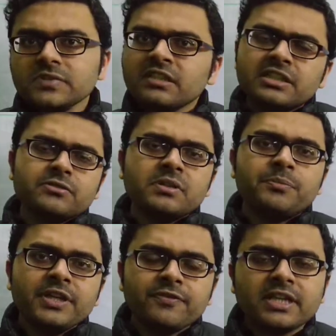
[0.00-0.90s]
This was a
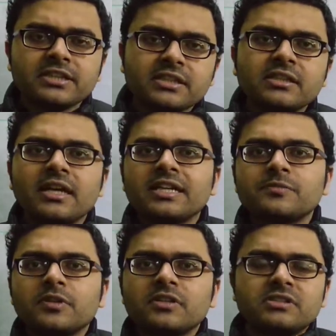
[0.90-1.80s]
brief lecture, as
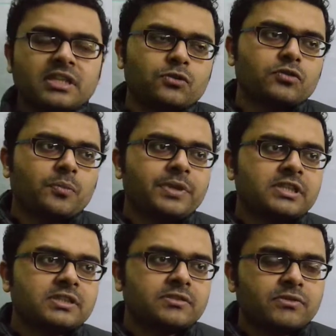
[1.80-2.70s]
because the two
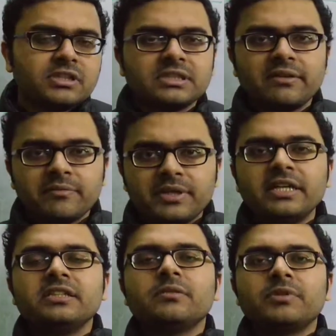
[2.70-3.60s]
topics was left
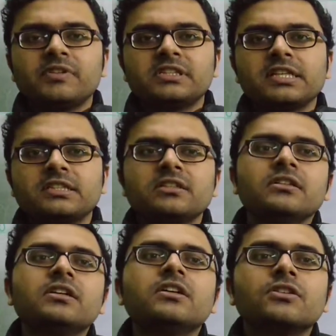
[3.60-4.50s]
behind in the previous lecture,
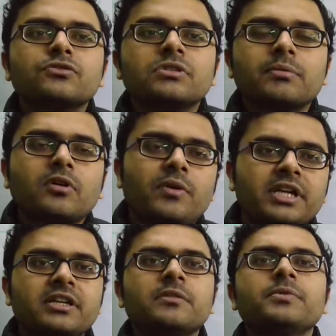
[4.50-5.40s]
so we have covered
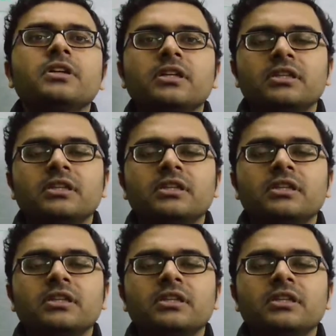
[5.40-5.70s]
it up.